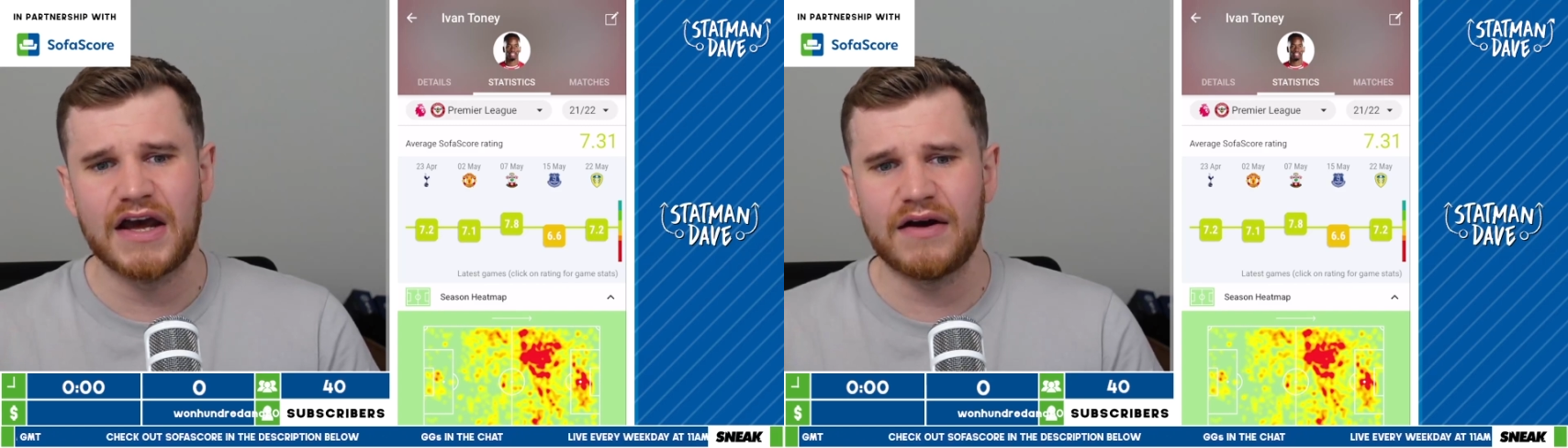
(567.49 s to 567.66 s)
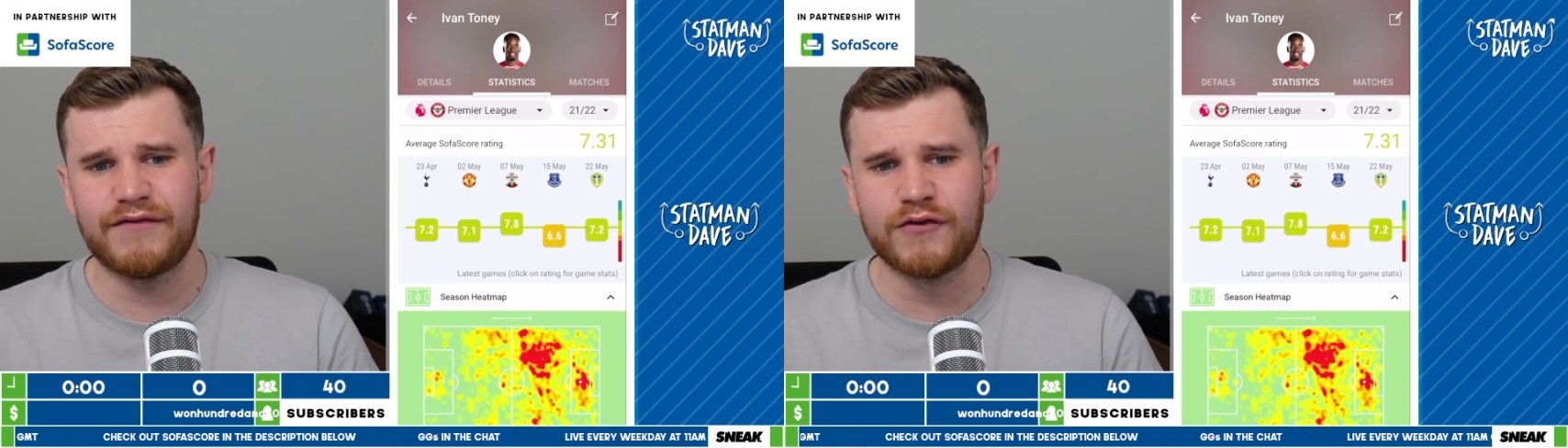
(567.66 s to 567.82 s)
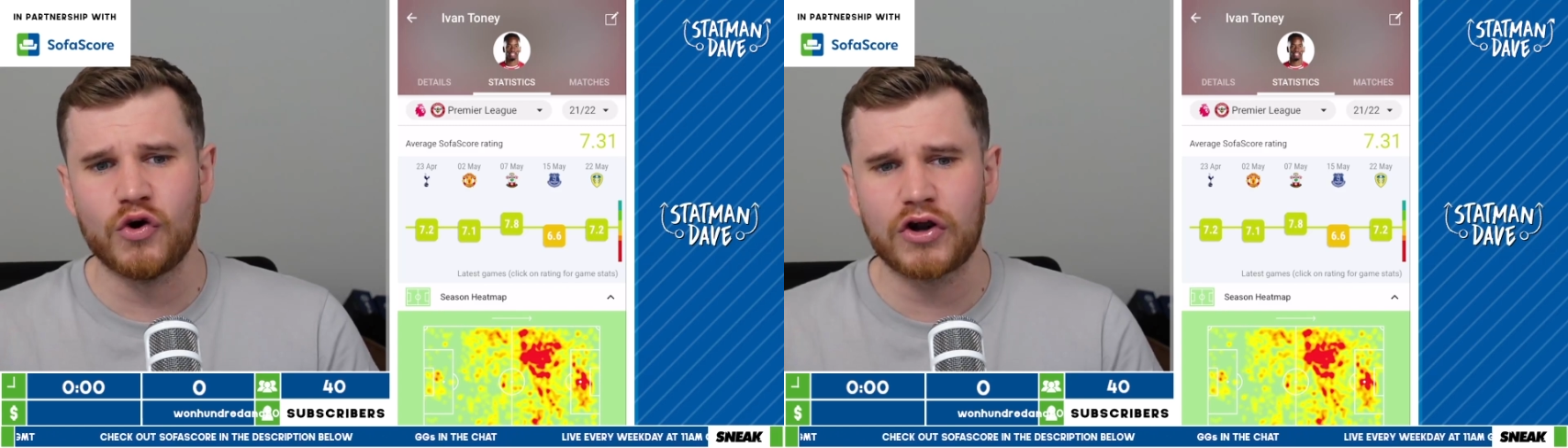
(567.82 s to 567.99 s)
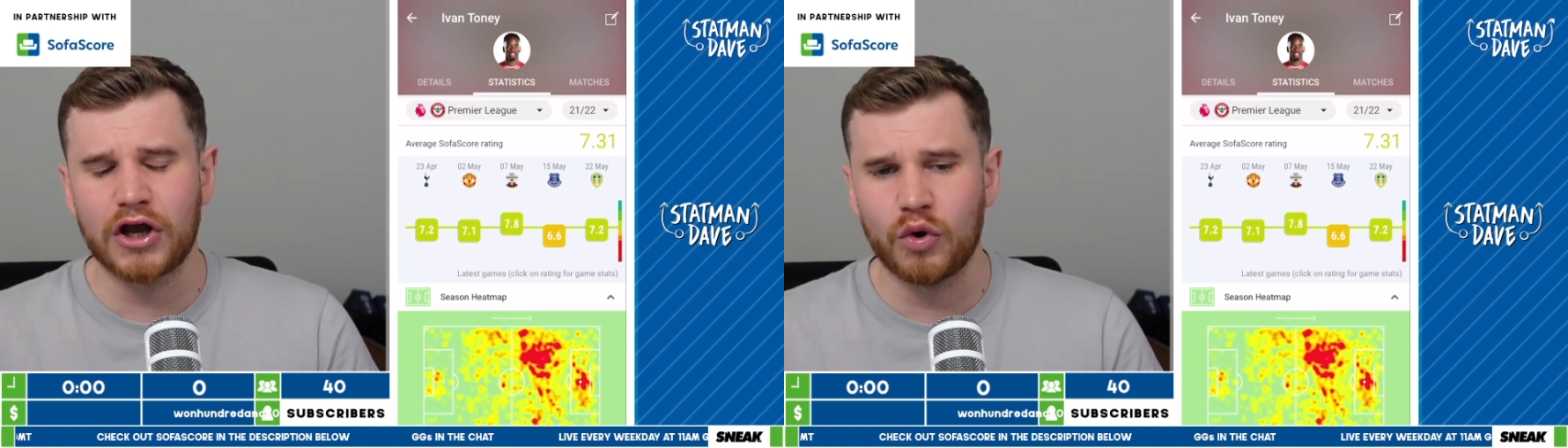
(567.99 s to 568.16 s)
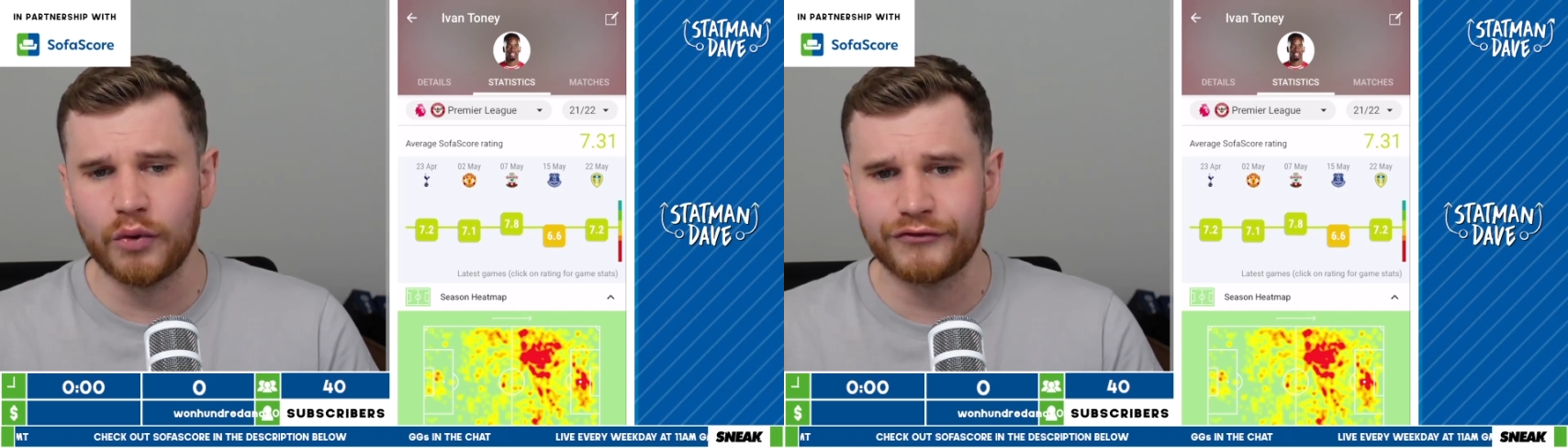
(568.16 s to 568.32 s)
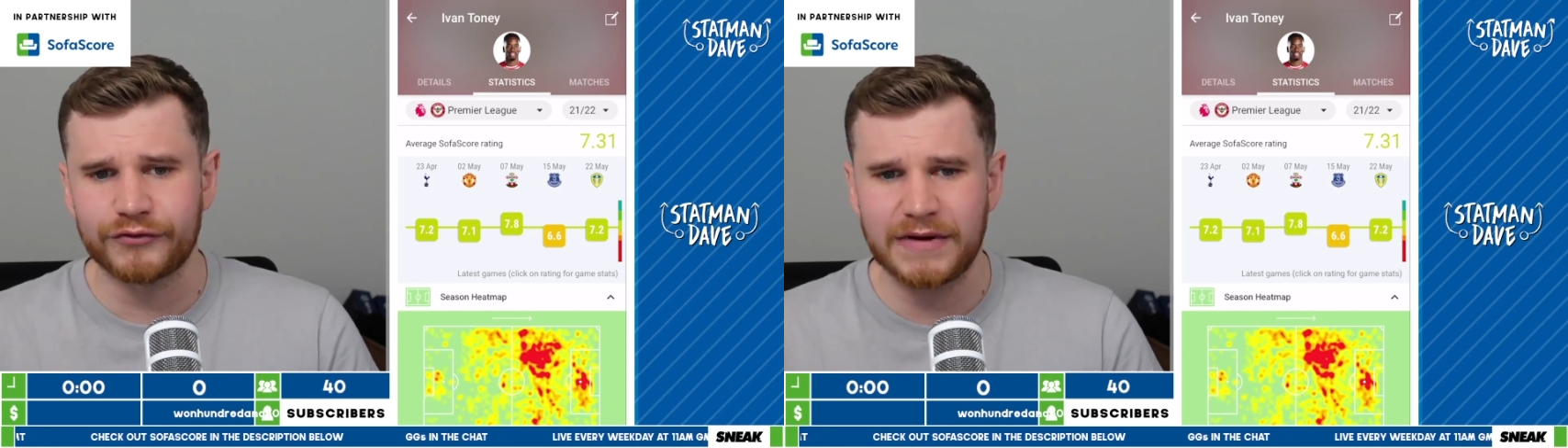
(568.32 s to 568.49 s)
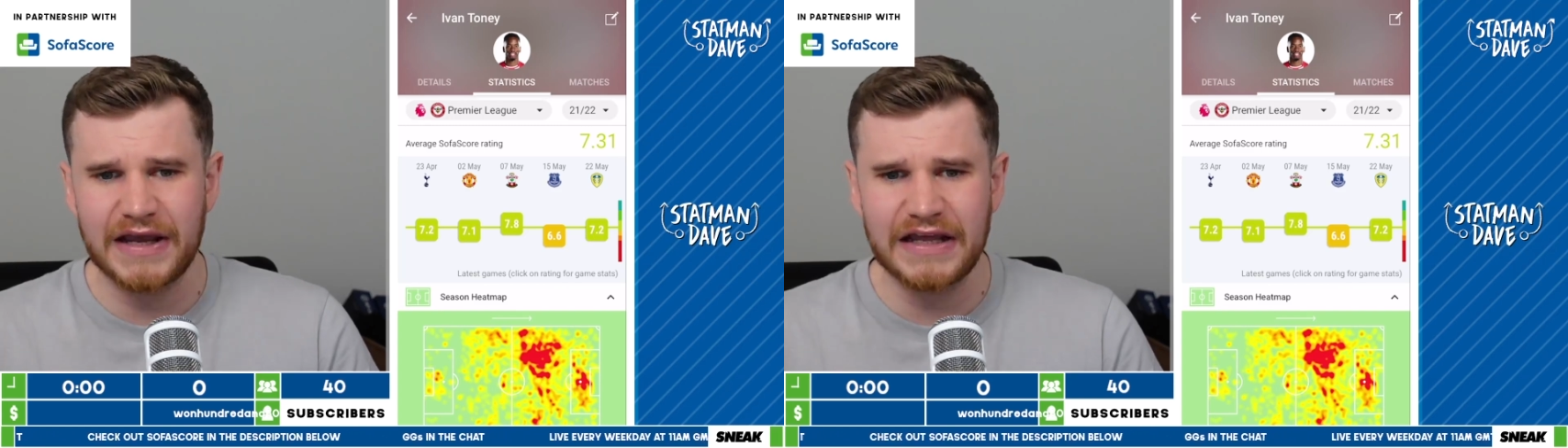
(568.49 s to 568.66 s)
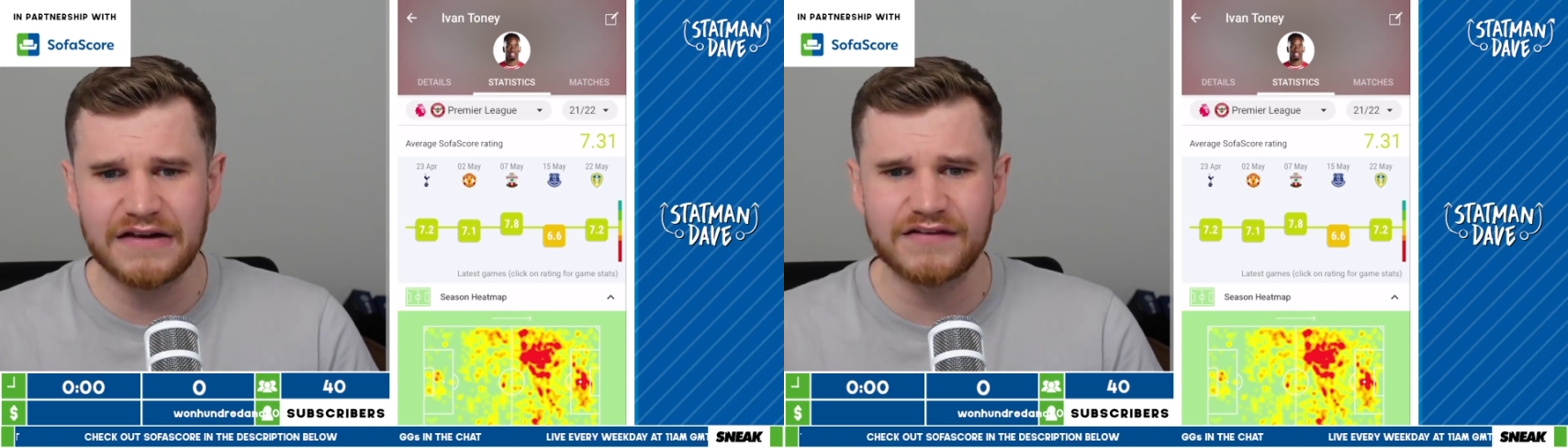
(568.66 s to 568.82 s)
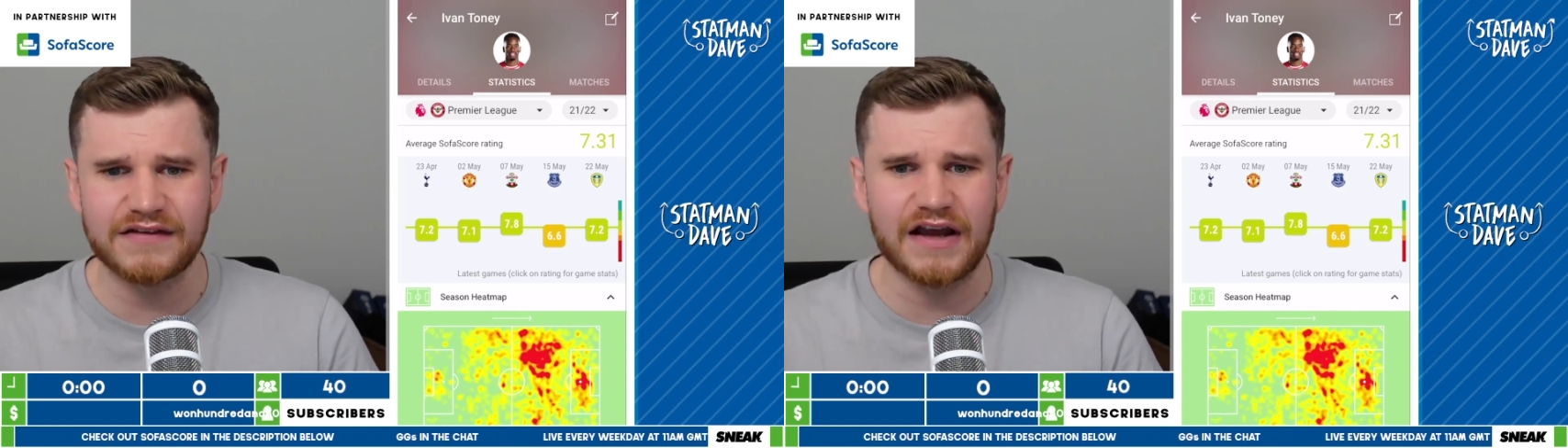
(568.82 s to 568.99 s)
4 goals from
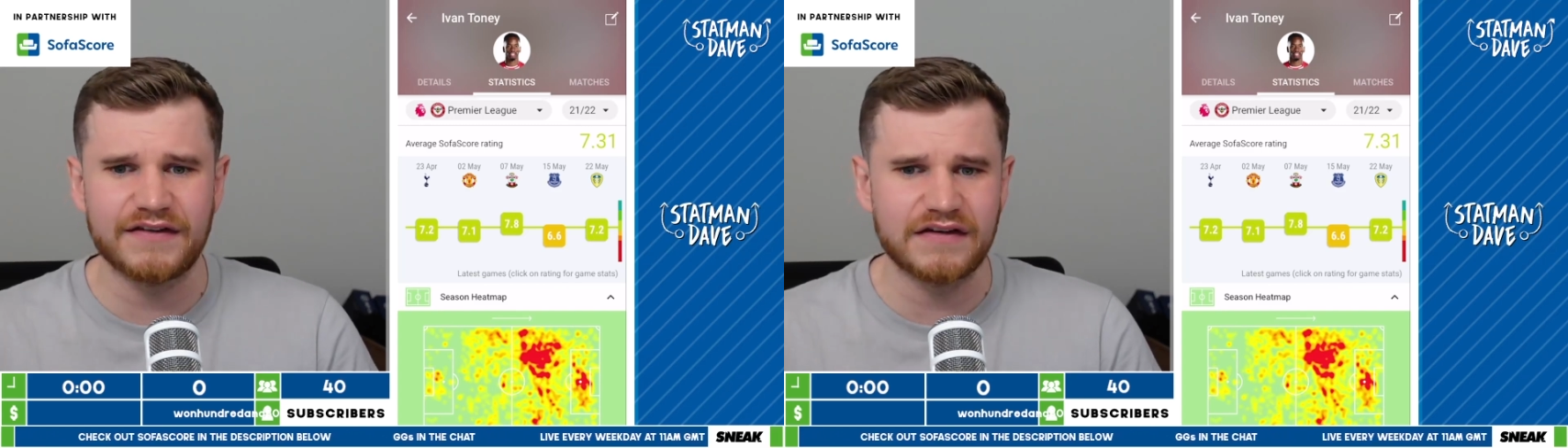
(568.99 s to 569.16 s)
inside the